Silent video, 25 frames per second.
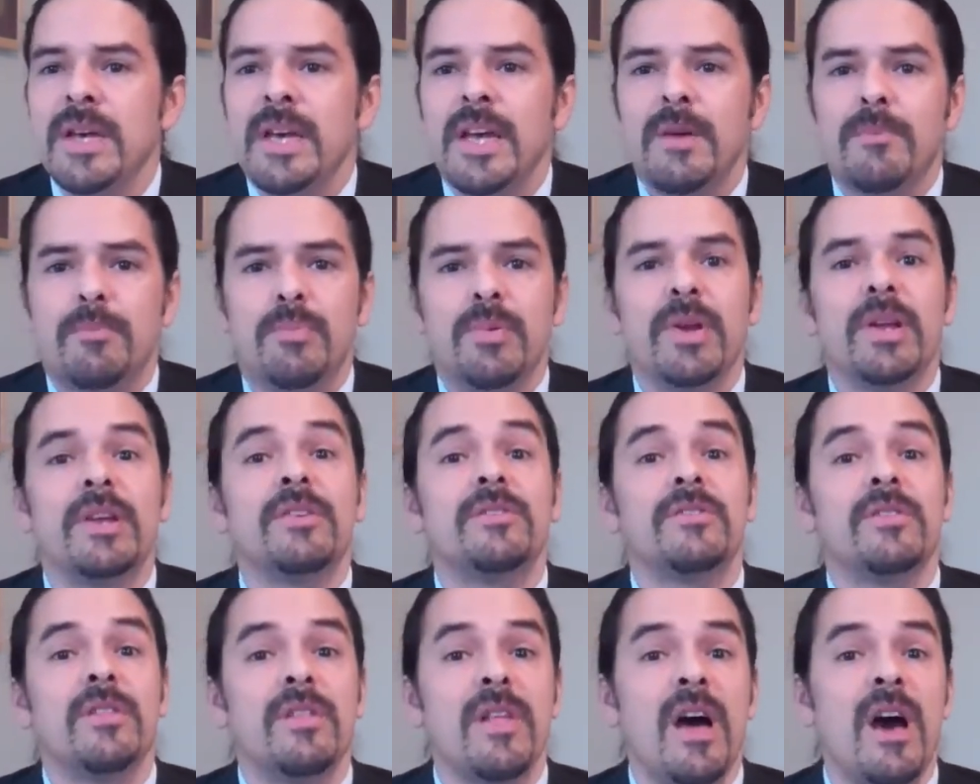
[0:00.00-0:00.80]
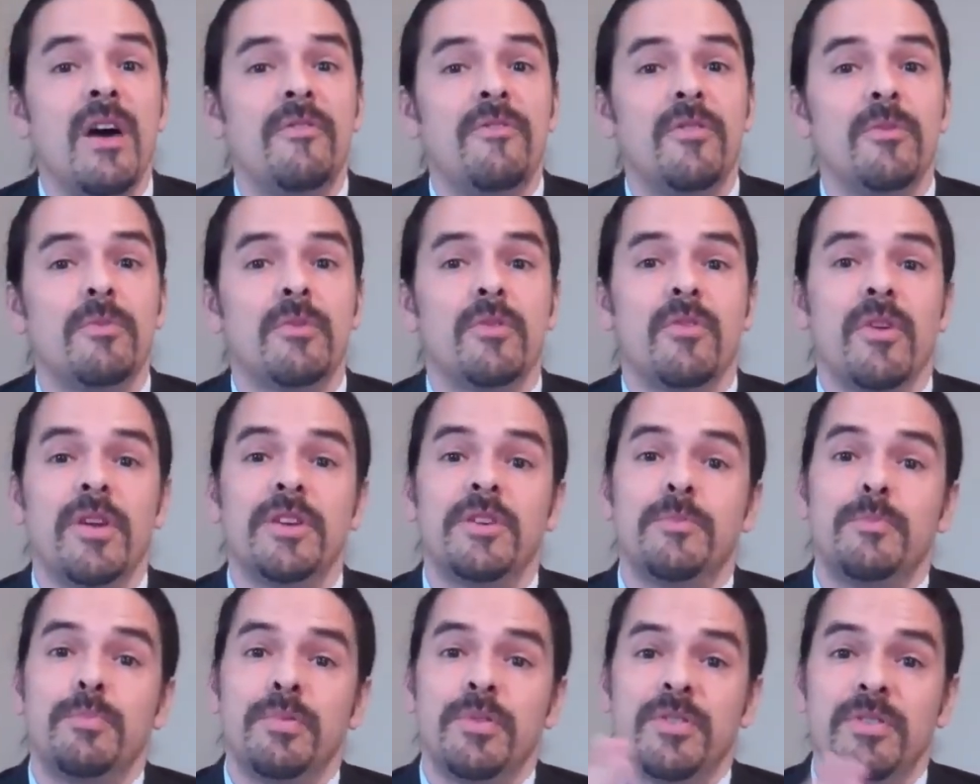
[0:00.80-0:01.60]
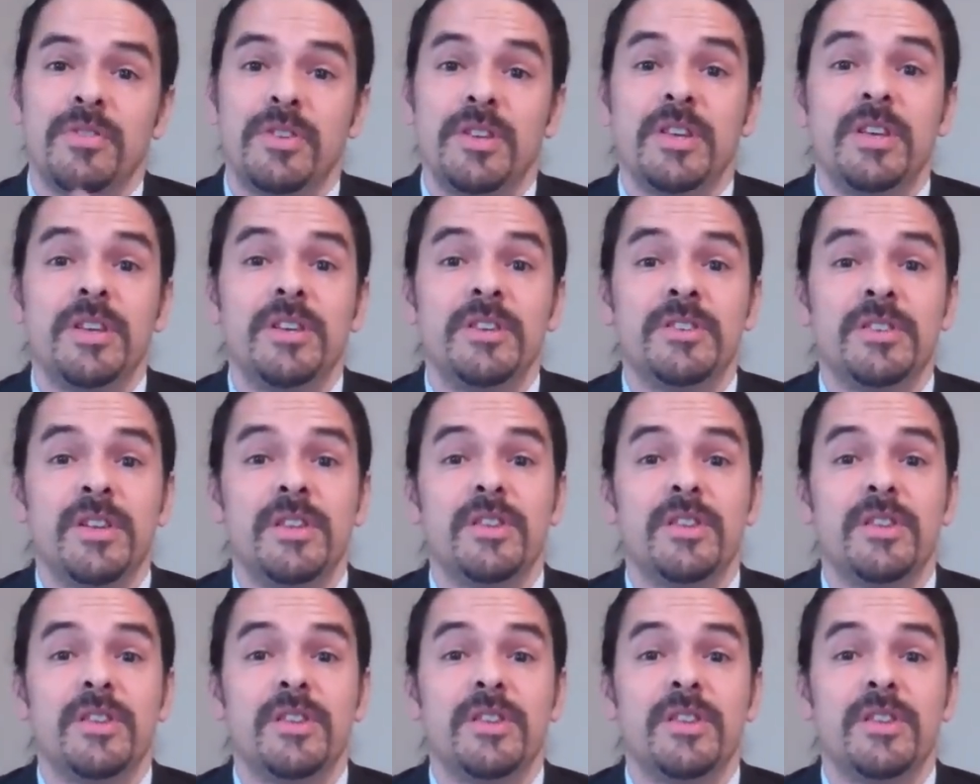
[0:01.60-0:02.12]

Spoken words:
It brings the law firm greater prestige